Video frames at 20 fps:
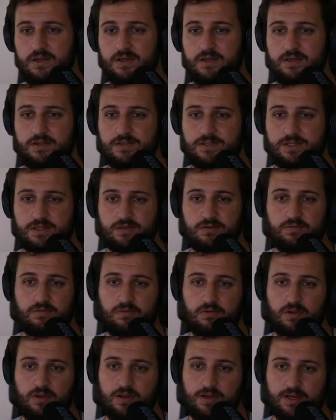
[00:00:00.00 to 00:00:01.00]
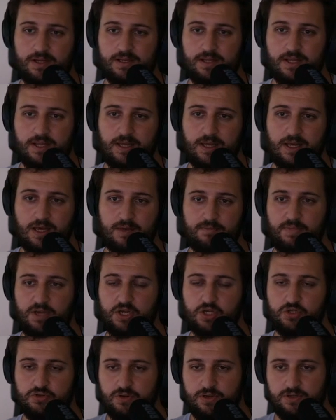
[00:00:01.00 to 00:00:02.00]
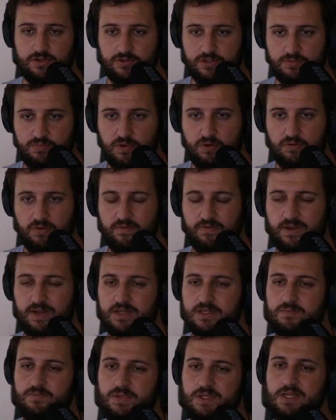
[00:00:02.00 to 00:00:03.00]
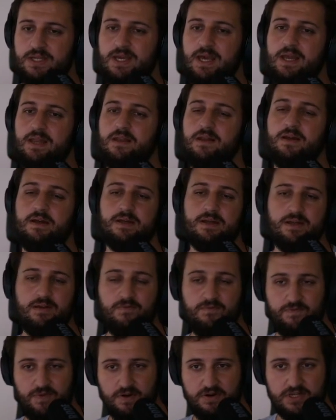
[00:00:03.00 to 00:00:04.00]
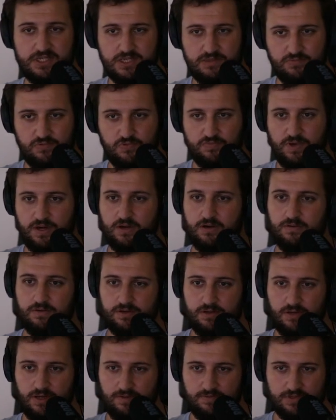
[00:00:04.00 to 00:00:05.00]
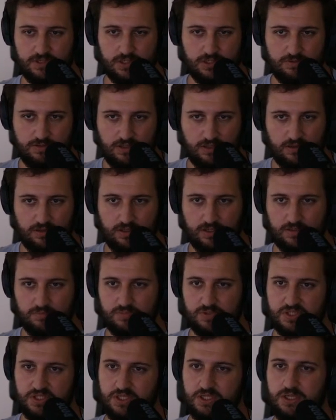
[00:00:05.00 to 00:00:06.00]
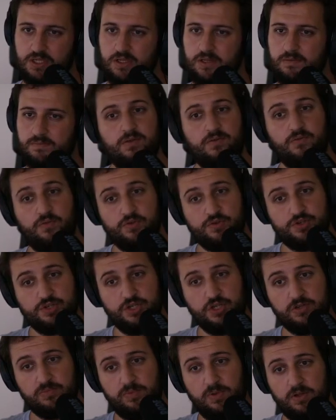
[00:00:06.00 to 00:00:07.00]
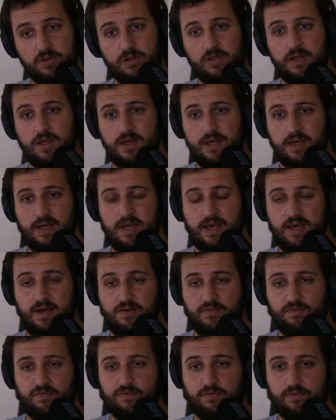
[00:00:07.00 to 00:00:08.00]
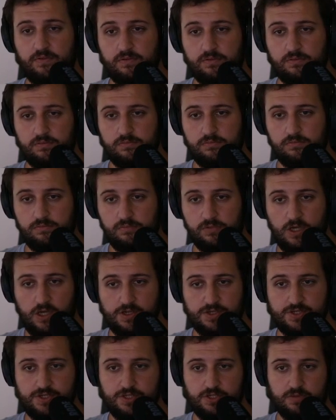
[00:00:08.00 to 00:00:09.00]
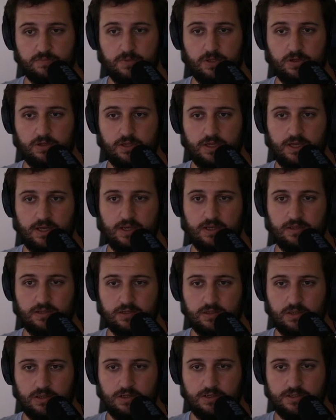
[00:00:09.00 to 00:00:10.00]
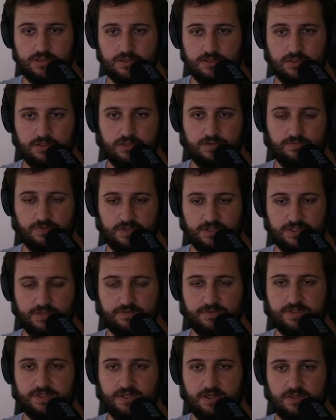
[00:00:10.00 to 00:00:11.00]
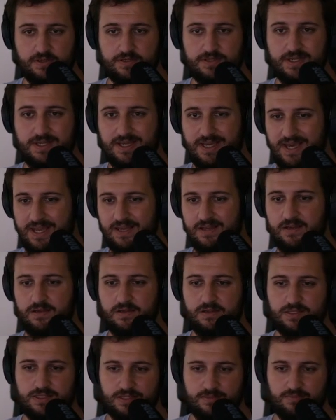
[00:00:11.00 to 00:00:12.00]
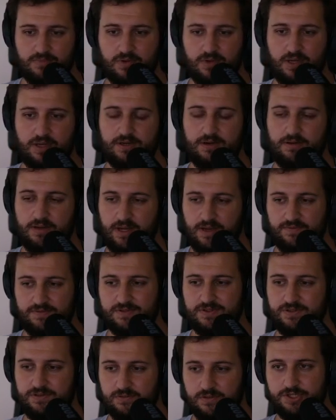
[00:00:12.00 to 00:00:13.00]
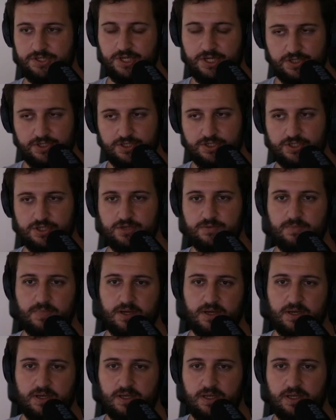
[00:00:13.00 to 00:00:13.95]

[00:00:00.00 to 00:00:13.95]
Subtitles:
So like that, I make sure I do spell reflect, but again, very simple macro. I don't have to do anything in particular. For shield block, I have cast shield block and cast defensive stance. Again, simple. I don't have to change my